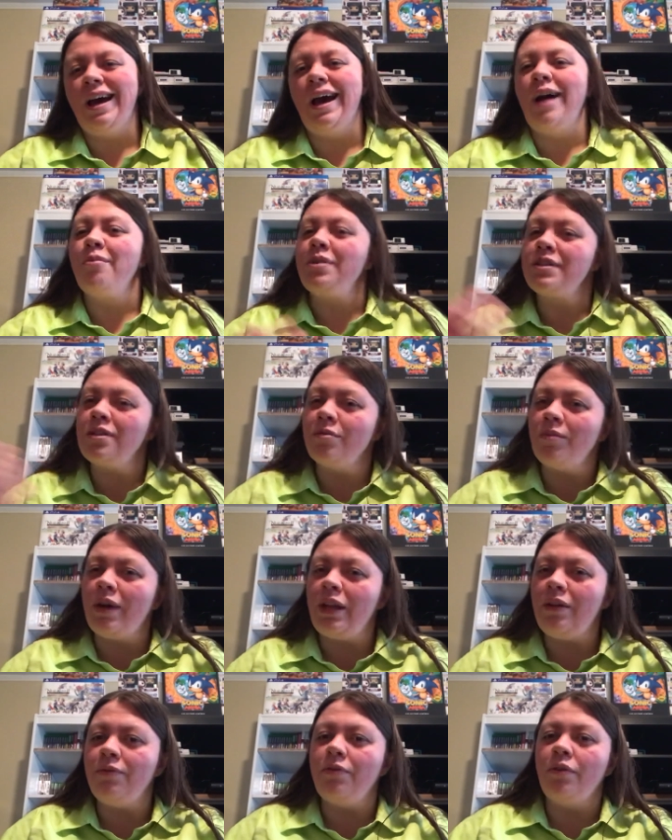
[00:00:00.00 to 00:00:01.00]
I wasn't
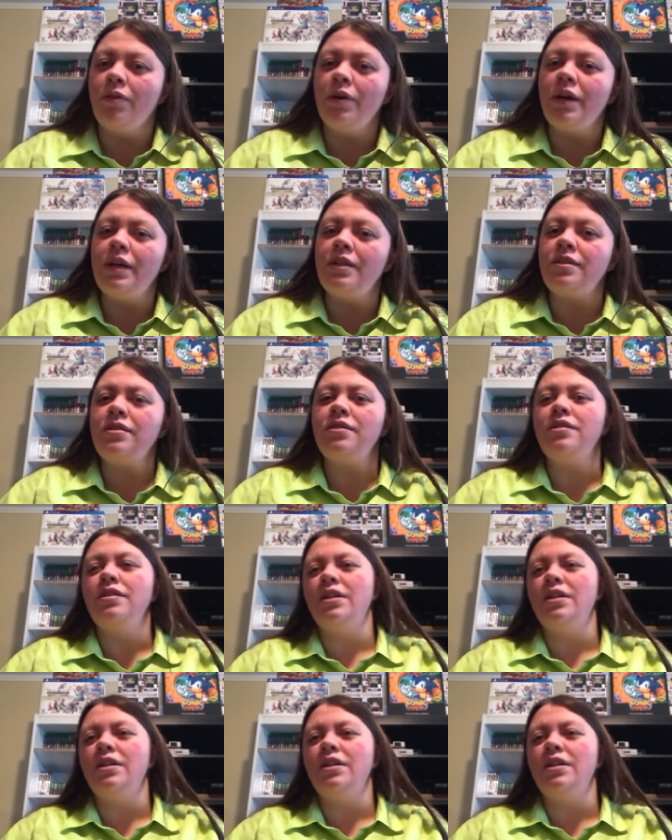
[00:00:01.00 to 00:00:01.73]
ready for it.